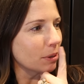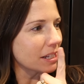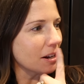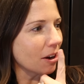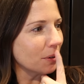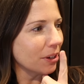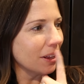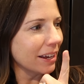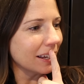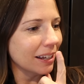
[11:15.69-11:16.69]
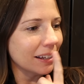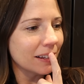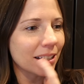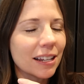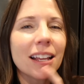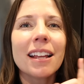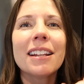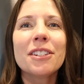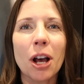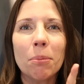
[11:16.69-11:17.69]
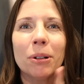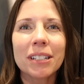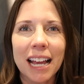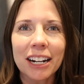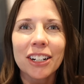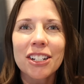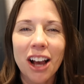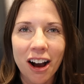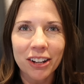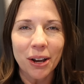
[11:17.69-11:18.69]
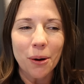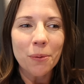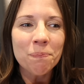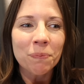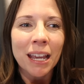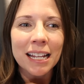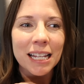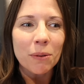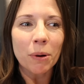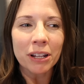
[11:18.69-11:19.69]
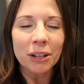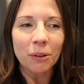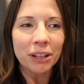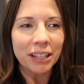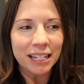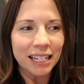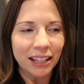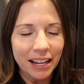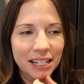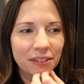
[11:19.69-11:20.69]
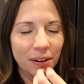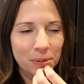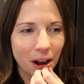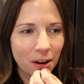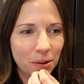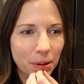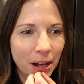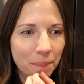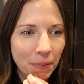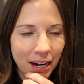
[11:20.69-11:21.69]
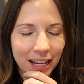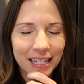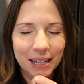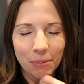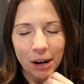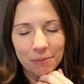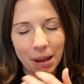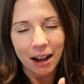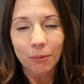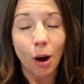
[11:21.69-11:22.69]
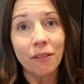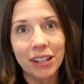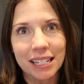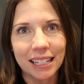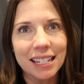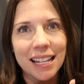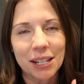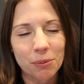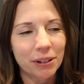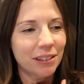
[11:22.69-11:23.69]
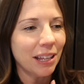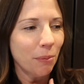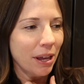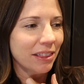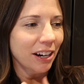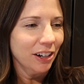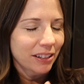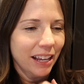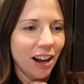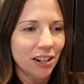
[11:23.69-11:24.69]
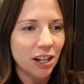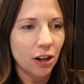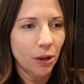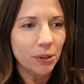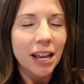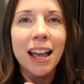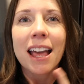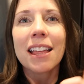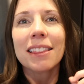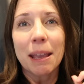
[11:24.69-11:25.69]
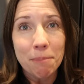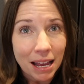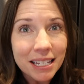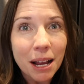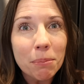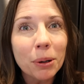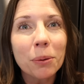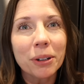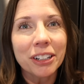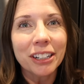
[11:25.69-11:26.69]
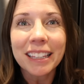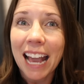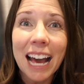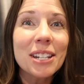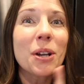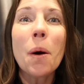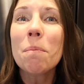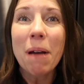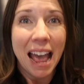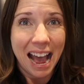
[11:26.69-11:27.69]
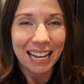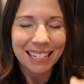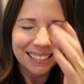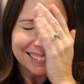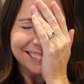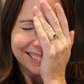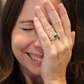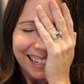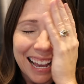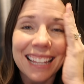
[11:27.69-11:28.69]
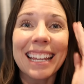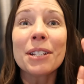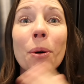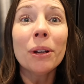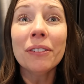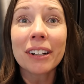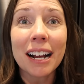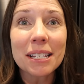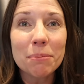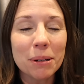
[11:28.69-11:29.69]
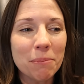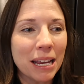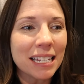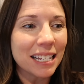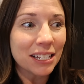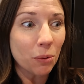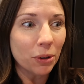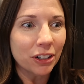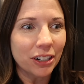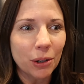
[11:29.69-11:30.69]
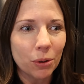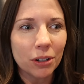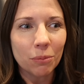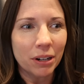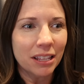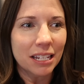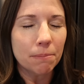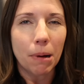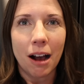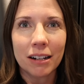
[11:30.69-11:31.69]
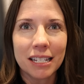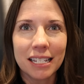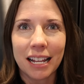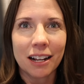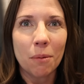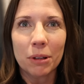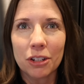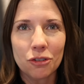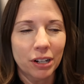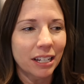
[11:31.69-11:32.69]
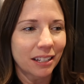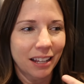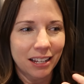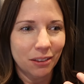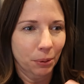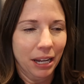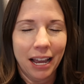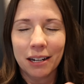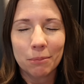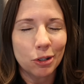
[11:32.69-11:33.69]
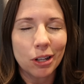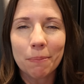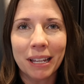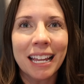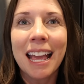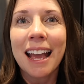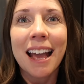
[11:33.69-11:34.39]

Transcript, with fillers: What's the taco you like? Double Decker Taco. Double Decker Taco. It's like one of the only things he likes from Taco Bell, and I guess they brought him back. Well, obviously, because that's where they went there and they got tacos. They messed up our order. They had to go back they totally forgot to put Mason's order. He ordered one of these boxes that come with a drink and like three items or something.